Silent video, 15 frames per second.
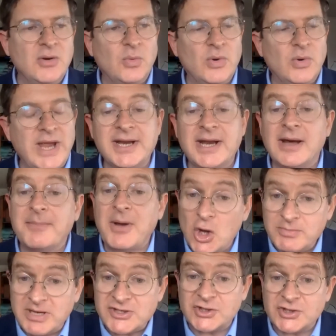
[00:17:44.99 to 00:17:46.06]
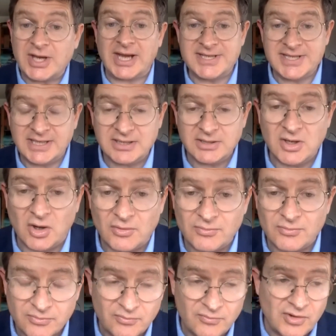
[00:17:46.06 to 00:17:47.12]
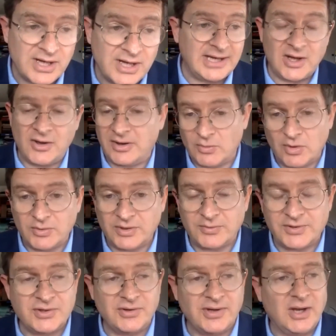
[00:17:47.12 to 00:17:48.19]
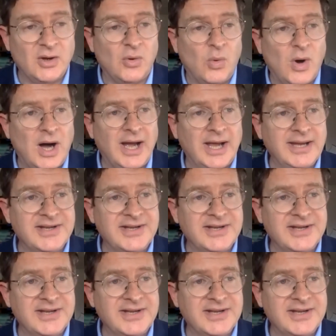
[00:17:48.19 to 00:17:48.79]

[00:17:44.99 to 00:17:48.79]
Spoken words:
We ended up home educating, not really knowing what we were doing or why,